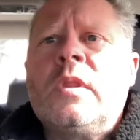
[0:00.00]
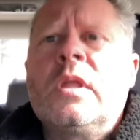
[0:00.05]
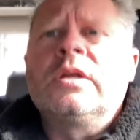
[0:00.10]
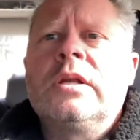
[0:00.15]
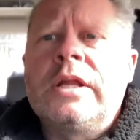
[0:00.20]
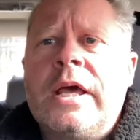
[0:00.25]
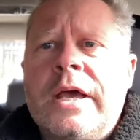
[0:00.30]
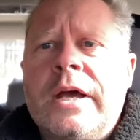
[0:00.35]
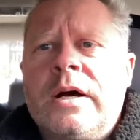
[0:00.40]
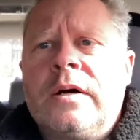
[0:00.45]

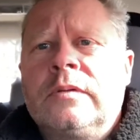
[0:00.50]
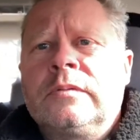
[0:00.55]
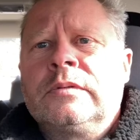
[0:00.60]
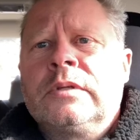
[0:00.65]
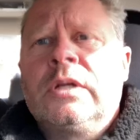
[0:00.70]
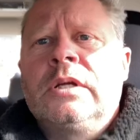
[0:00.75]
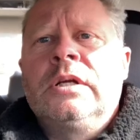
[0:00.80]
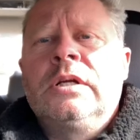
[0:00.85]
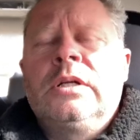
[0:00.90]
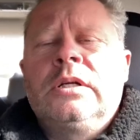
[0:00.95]
Now,
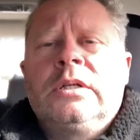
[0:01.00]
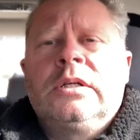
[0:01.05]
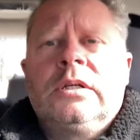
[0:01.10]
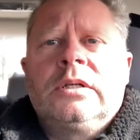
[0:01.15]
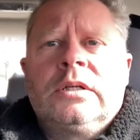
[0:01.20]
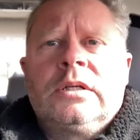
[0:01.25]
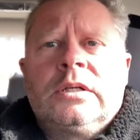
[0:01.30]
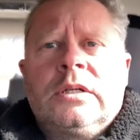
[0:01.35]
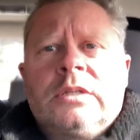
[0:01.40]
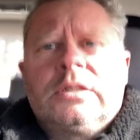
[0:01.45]

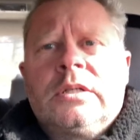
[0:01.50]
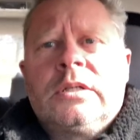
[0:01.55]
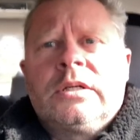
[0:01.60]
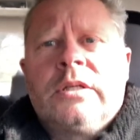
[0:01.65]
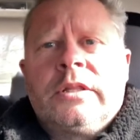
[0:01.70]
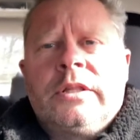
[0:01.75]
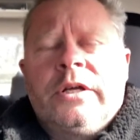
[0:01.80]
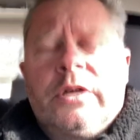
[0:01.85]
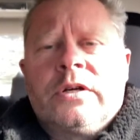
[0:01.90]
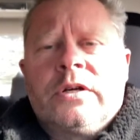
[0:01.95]

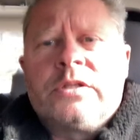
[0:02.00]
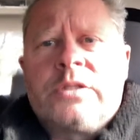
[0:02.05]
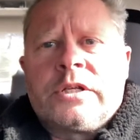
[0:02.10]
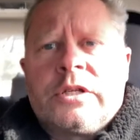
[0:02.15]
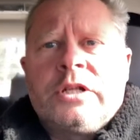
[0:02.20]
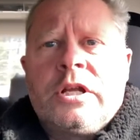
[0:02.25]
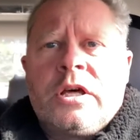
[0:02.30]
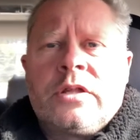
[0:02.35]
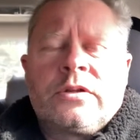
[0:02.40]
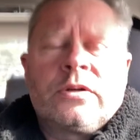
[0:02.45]
there is
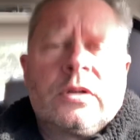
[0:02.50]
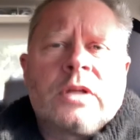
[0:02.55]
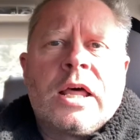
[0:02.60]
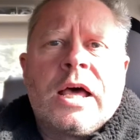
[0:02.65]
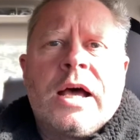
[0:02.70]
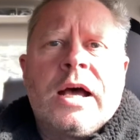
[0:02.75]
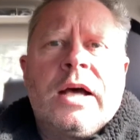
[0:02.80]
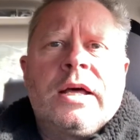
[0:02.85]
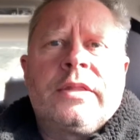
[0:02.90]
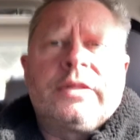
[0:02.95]
another
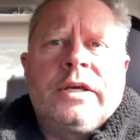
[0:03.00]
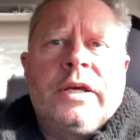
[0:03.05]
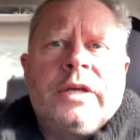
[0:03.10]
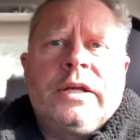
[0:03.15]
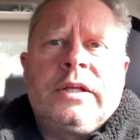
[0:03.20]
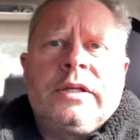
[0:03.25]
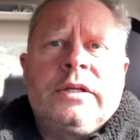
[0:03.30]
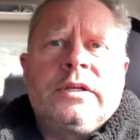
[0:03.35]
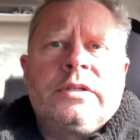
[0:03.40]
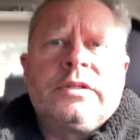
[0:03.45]
lie that
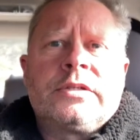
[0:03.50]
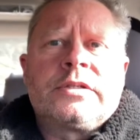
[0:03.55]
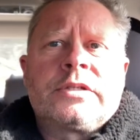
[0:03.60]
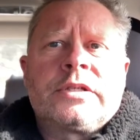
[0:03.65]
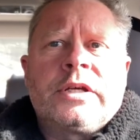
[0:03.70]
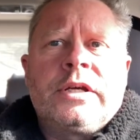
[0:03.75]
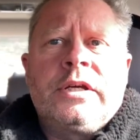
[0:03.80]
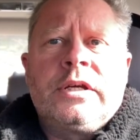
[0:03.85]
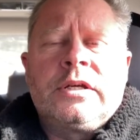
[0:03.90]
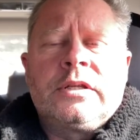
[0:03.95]
is
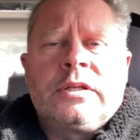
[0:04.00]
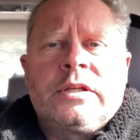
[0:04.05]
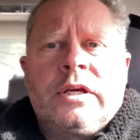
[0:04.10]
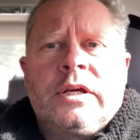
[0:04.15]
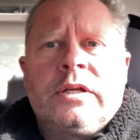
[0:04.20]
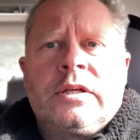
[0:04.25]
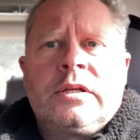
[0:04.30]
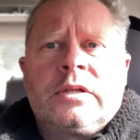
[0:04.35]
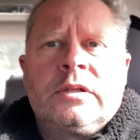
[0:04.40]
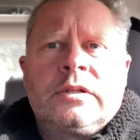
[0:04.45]
saying
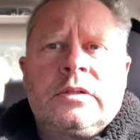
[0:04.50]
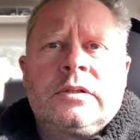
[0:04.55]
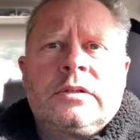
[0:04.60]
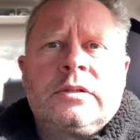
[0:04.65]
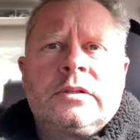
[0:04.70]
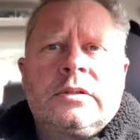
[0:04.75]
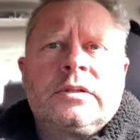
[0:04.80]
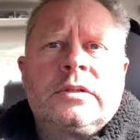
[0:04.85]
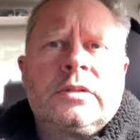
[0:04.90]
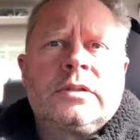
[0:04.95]
that
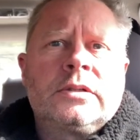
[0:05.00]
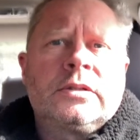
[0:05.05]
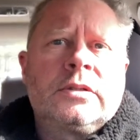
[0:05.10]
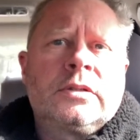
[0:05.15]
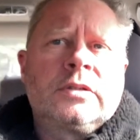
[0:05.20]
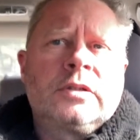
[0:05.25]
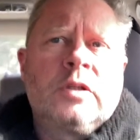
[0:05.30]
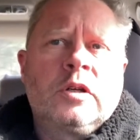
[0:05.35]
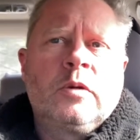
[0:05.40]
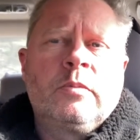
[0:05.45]

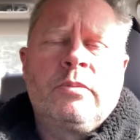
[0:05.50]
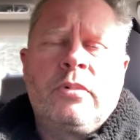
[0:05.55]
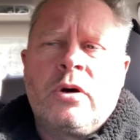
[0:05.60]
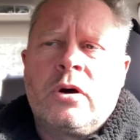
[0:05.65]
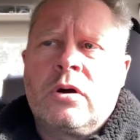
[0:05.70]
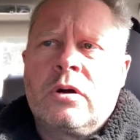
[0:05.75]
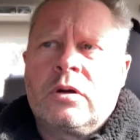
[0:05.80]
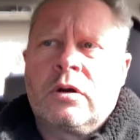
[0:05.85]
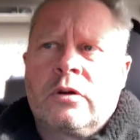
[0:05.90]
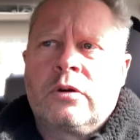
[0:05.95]

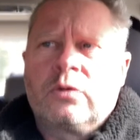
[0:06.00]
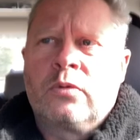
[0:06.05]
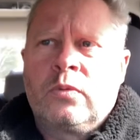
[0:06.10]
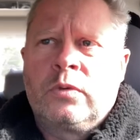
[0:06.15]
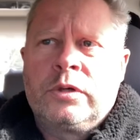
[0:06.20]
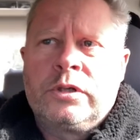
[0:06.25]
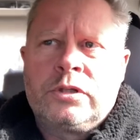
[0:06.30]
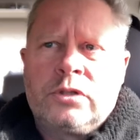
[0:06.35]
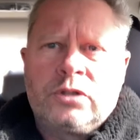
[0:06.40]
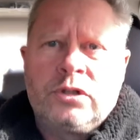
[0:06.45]
Parler
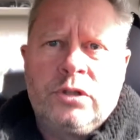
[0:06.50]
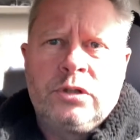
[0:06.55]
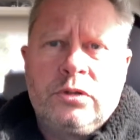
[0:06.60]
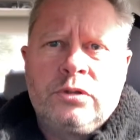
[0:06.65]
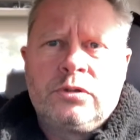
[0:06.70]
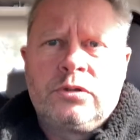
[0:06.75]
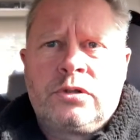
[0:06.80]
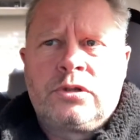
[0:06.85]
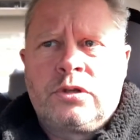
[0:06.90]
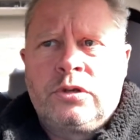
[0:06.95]
was
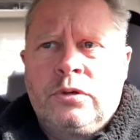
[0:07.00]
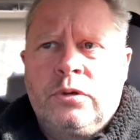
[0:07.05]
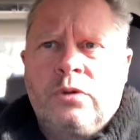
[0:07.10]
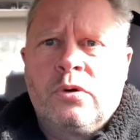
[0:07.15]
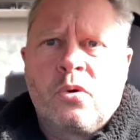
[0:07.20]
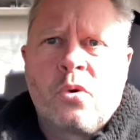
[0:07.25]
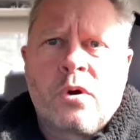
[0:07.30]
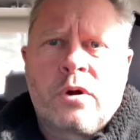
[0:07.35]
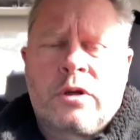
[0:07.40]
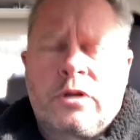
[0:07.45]
used to
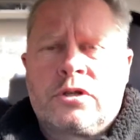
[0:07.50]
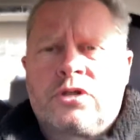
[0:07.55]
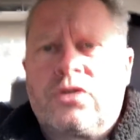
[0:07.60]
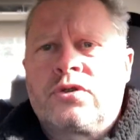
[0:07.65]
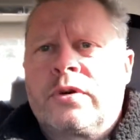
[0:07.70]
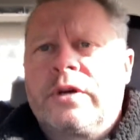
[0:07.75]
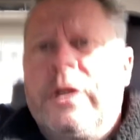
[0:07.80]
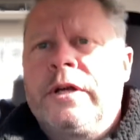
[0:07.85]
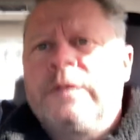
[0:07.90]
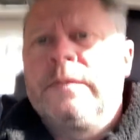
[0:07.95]

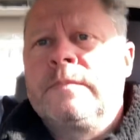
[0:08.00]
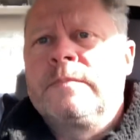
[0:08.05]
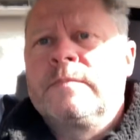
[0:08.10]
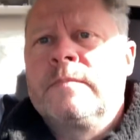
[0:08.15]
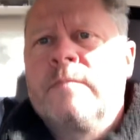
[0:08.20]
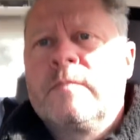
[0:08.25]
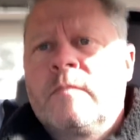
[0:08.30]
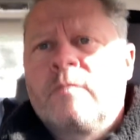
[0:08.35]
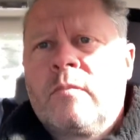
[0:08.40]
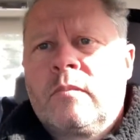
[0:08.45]
orchestrate
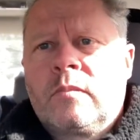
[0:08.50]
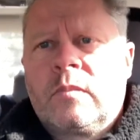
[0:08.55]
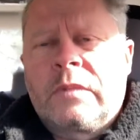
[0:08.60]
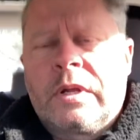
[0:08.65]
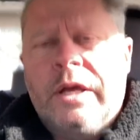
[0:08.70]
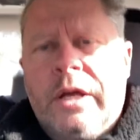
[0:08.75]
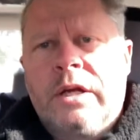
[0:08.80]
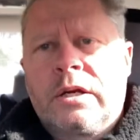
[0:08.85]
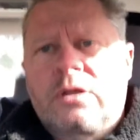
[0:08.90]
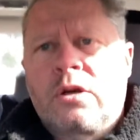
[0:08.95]

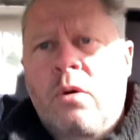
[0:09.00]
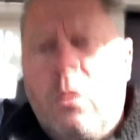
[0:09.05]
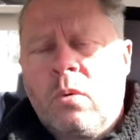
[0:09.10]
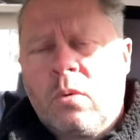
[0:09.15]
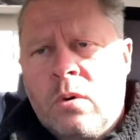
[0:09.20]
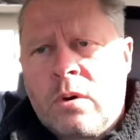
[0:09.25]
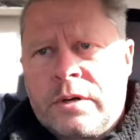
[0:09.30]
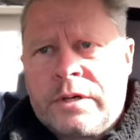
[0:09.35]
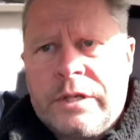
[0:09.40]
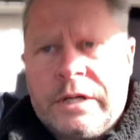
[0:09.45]
and
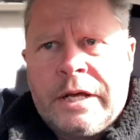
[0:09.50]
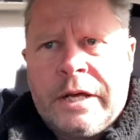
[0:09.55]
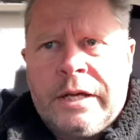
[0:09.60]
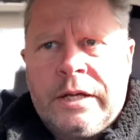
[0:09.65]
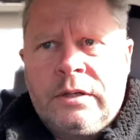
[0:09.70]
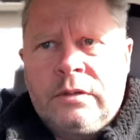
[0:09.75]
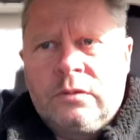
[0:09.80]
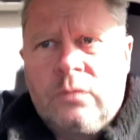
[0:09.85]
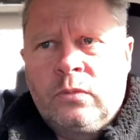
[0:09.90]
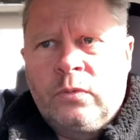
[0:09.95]

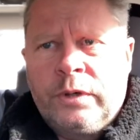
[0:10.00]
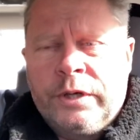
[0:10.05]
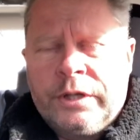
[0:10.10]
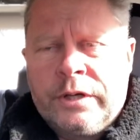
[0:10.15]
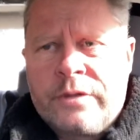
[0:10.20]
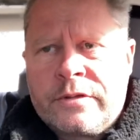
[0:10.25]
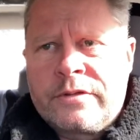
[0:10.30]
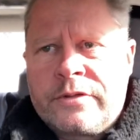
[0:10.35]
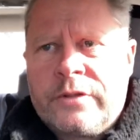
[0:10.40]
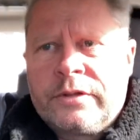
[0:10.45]
coordinate with